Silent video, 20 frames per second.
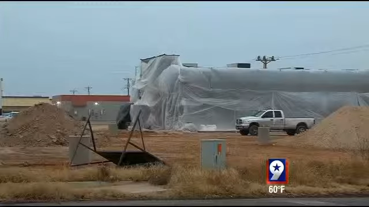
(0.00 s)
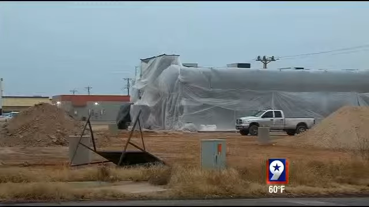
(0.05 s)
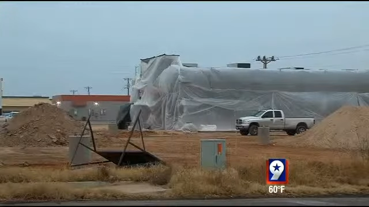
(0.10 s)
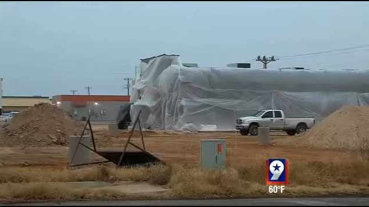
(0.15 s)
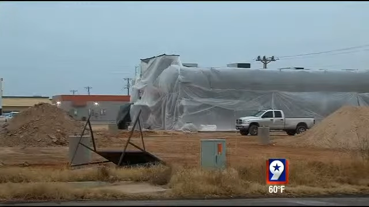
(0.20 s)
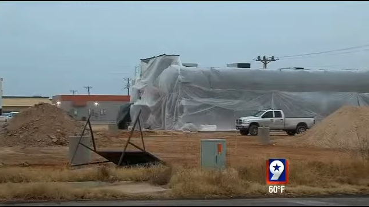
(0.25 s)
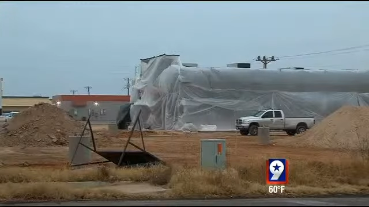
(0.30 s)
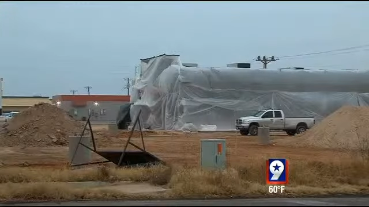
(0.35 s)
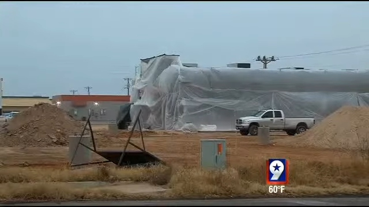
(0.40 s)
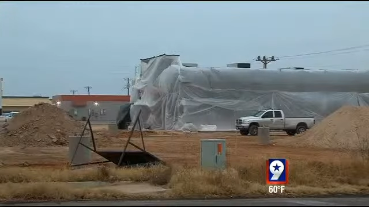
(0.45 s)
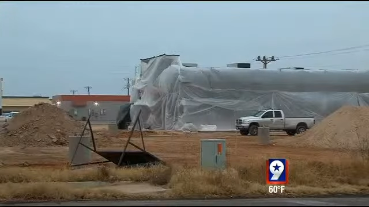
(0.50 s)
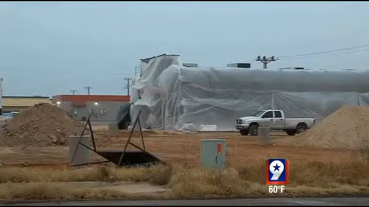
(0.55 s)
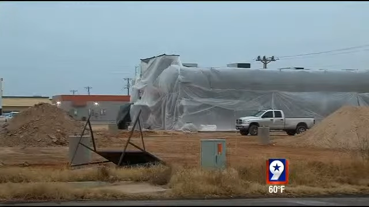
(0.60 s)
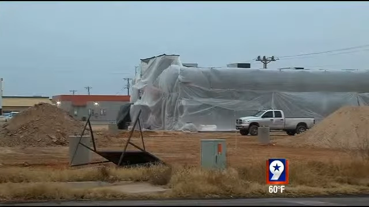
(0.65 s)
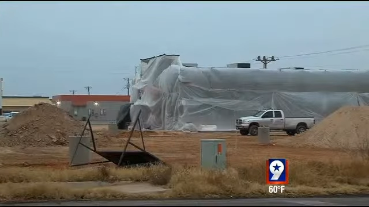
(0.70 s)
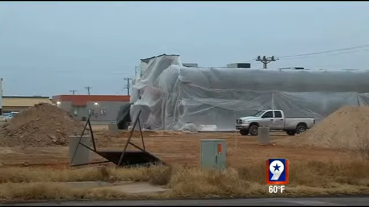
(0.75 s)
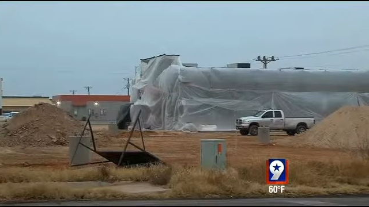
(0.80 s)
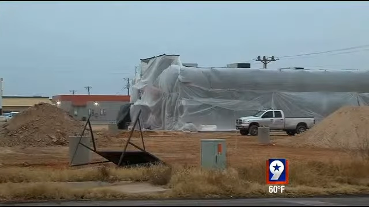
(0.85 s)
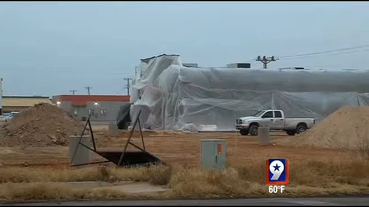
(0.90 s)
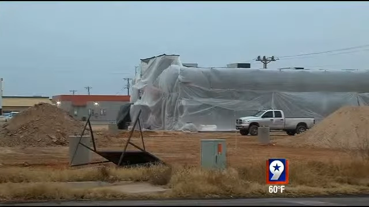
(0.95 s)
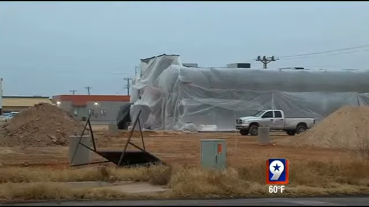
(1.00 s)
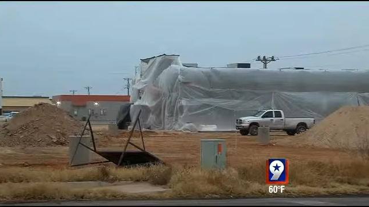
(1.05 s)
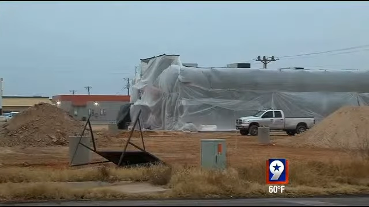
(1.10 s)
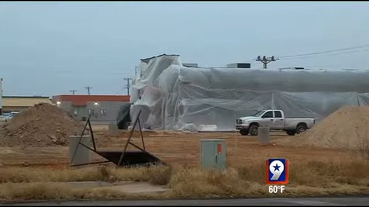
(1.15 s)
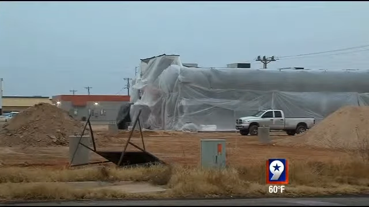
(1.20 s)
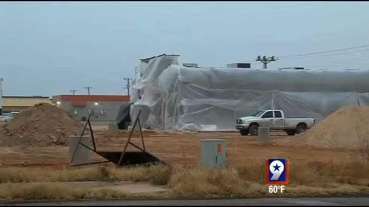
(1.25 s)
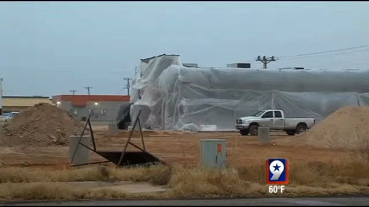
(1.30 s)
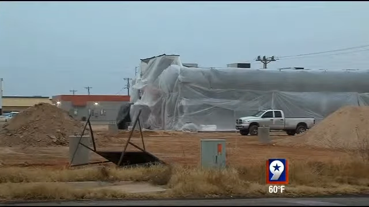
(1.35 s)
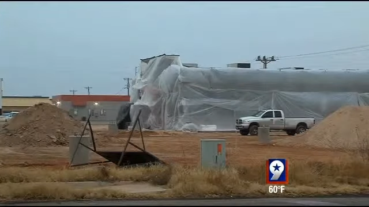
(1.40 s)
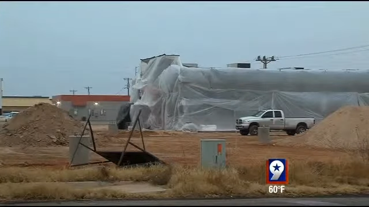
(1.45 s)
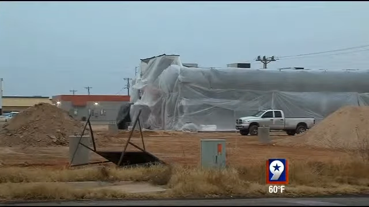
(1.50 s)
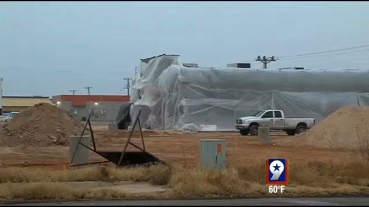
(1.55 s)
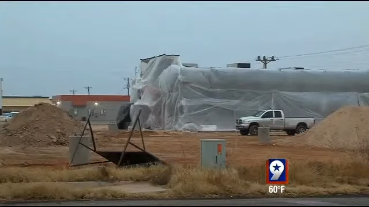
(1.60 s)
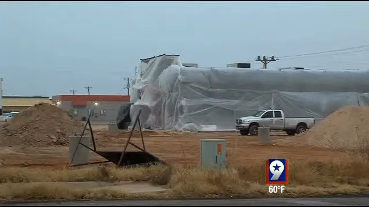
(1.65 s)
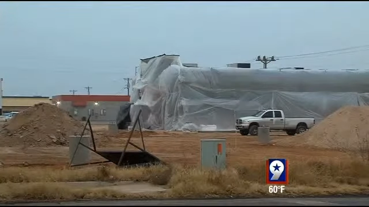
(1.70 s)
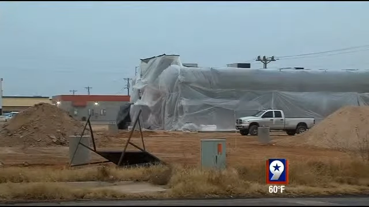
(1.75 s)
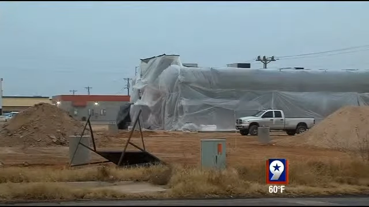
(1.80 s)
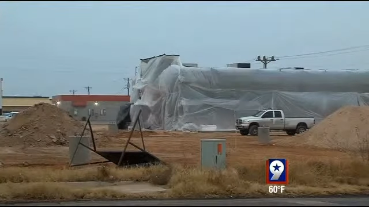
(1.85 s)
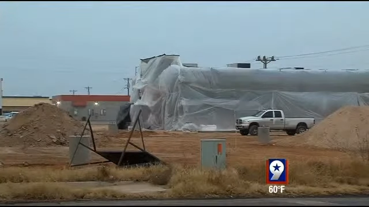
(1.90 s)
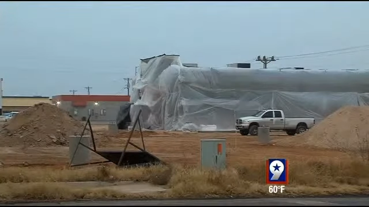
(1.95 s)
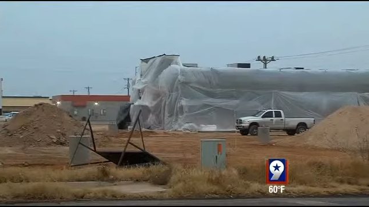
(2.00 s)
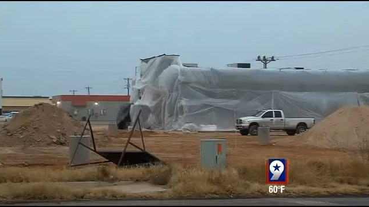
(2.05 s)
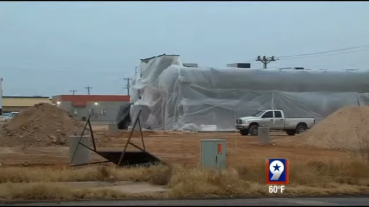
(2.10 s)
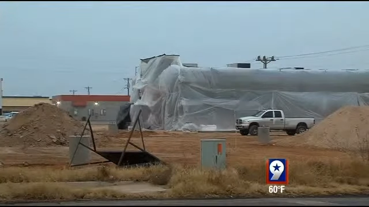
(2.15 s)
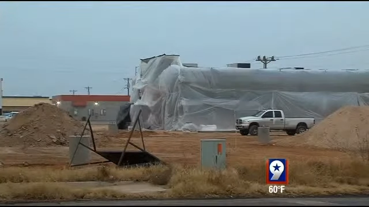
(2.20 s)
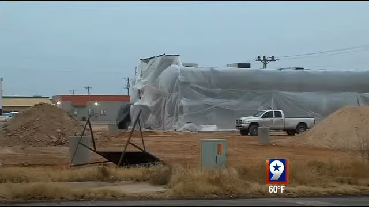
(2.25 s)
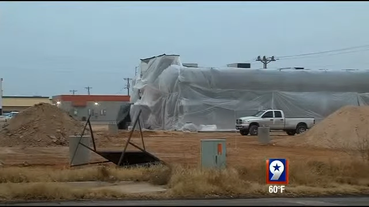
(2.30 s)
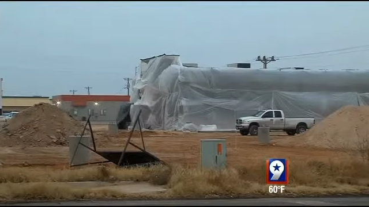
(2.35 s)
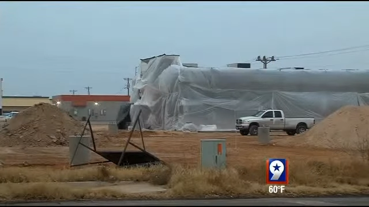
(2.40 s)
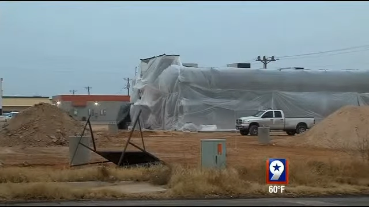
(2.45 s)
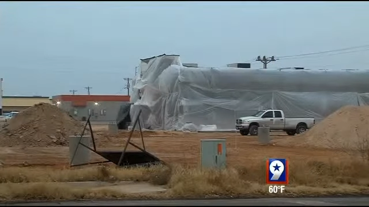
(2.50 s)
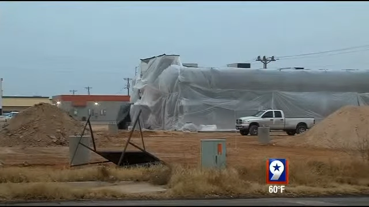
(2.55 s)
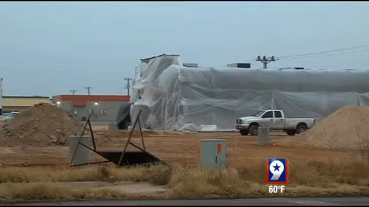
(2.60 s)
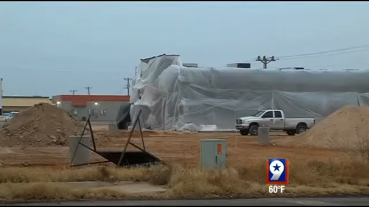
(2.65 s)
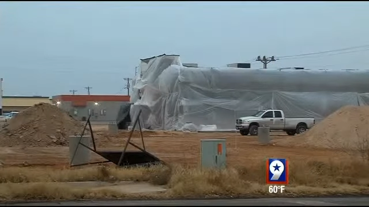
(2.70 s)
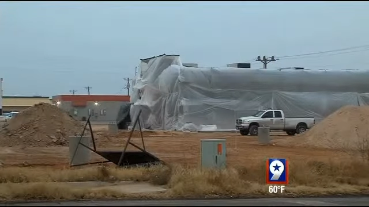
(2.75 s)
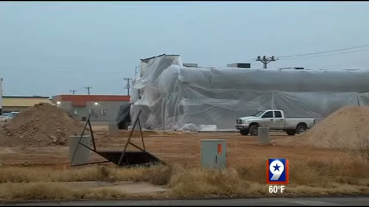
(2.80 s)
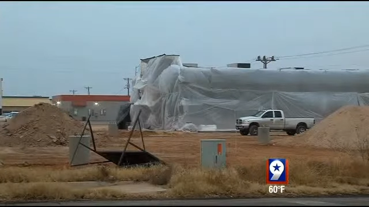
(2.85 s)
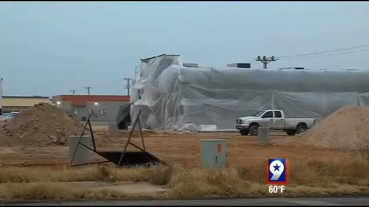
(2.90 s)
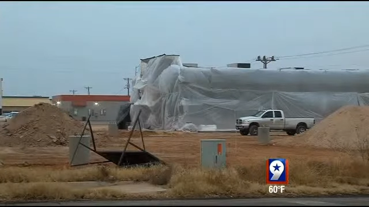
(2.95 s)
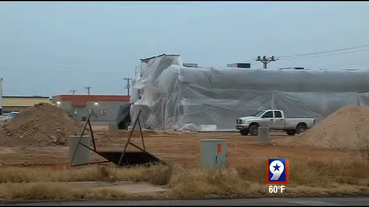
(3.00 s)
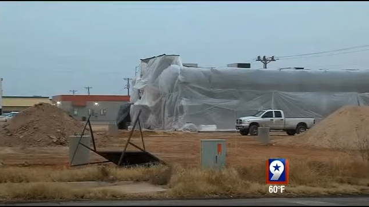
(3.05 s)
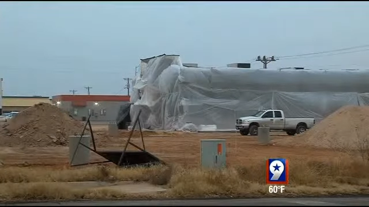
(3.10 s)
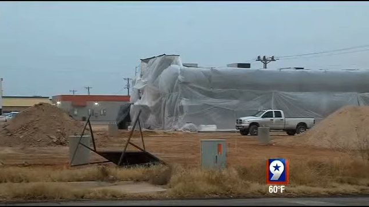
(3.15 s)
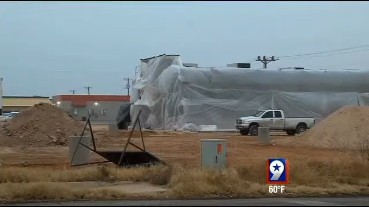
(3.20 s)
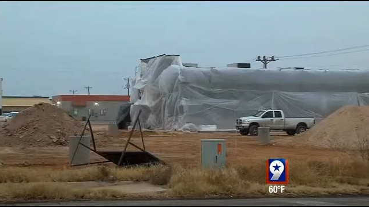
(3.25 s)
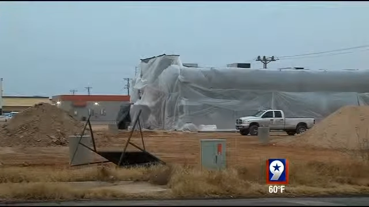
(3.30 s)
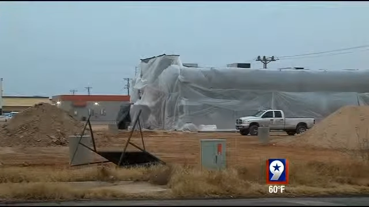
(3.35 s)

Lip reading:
Nobody's mouth can be seen.